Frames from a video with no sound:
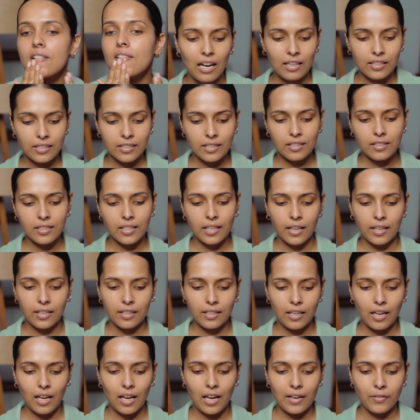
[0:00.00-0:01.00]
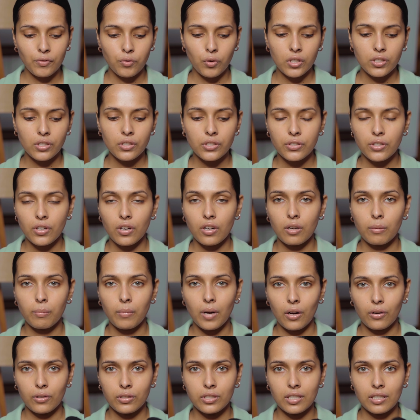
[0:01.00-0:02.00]
Until then, I want to talk
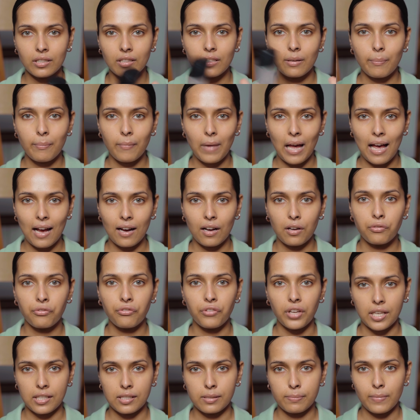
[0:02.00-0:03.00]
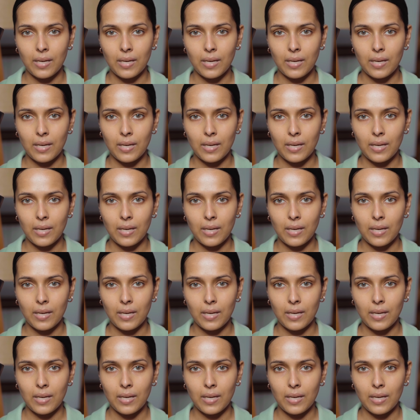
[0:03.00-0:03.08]
about the MAC Fix